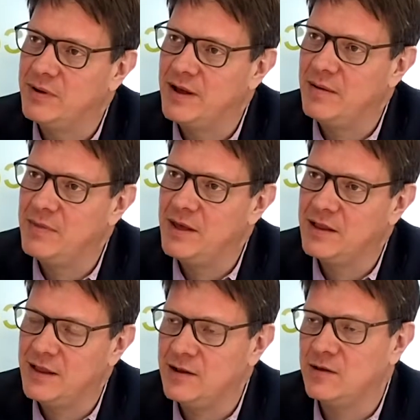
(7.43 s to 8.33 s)
but I'm the
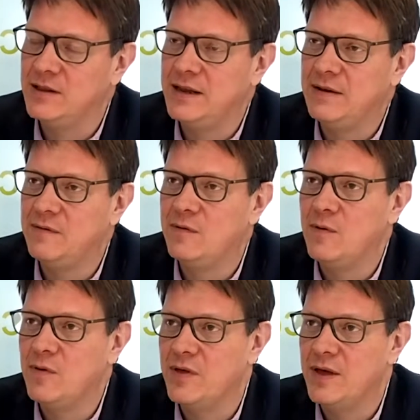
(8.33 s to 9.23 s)
clinical lead
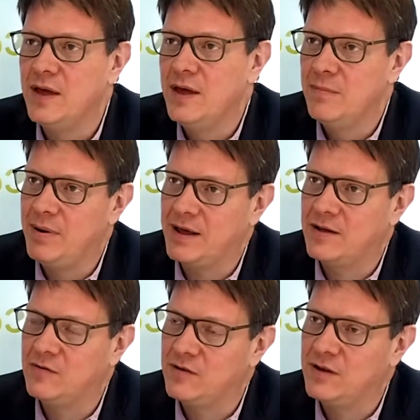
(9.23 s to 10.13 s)
for the Black
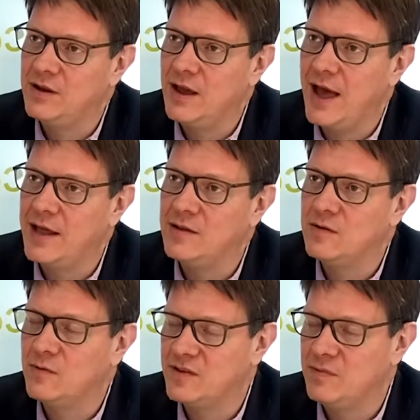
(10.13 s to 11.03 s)
Country
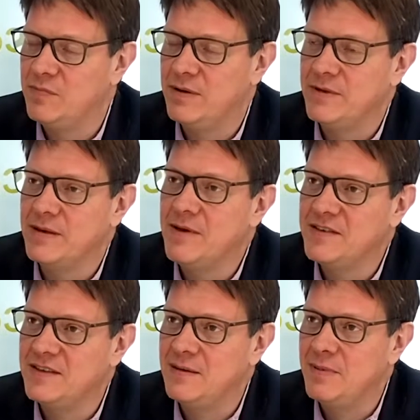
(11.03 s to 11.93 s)
and Western Birmingham
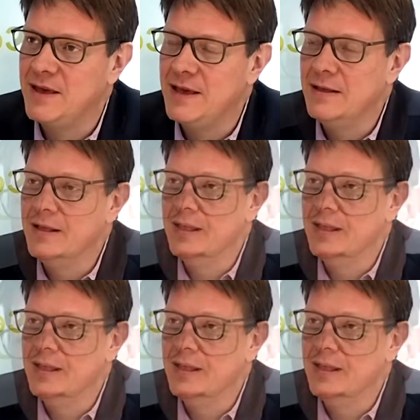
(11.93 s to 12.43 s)
STP.